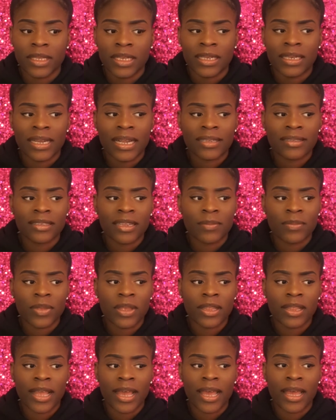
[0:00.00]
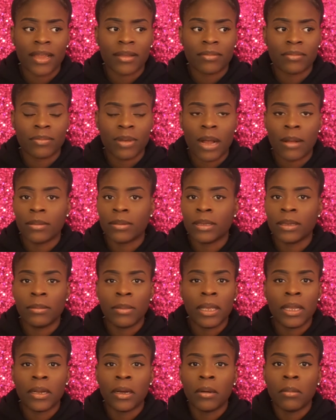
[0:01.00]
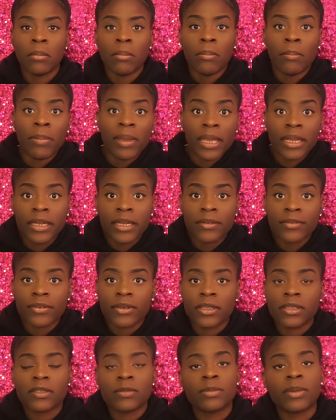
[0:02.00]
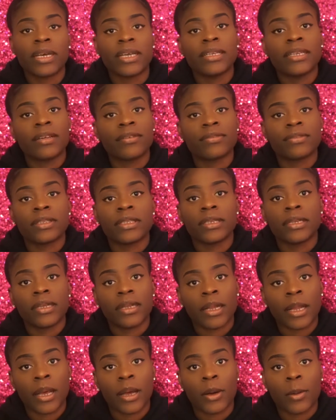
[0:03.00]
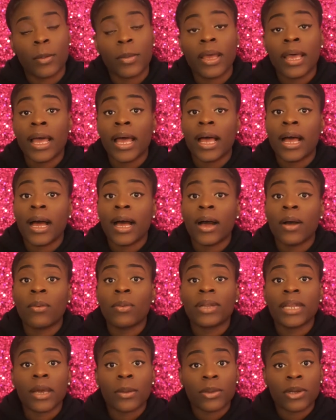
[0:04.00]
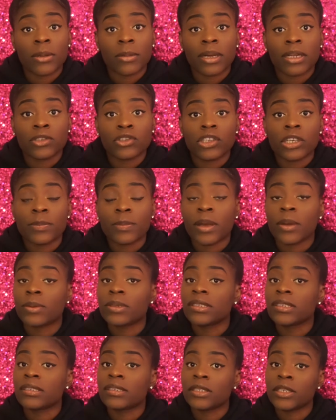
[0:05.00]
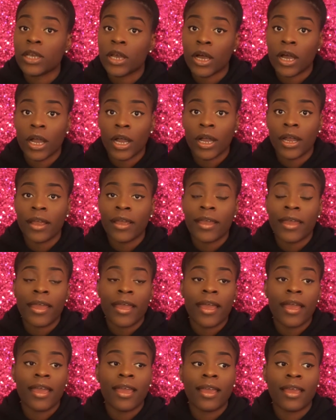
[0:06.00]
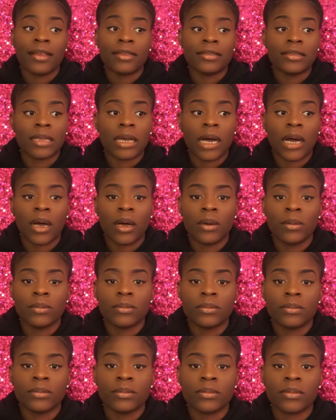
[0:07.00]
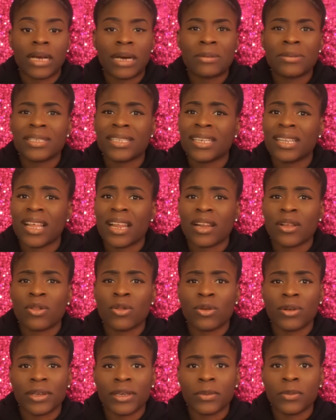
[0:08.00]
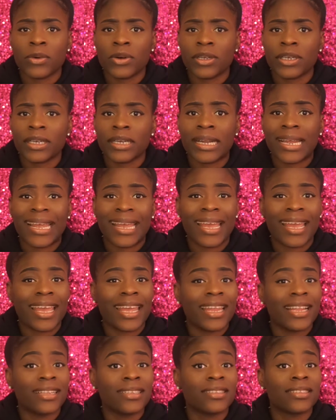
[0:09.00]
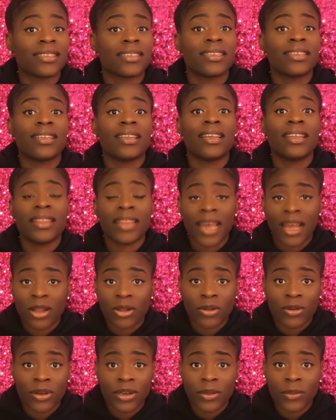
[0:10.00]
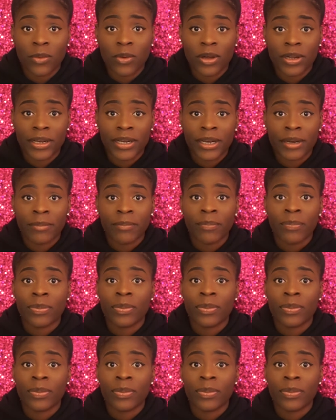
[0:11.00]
not something that probably made a big difference, but it definitely didn't help. When I went on my trip, I went to DR, and I was in a lot of chlorine water. And in that chlorine water,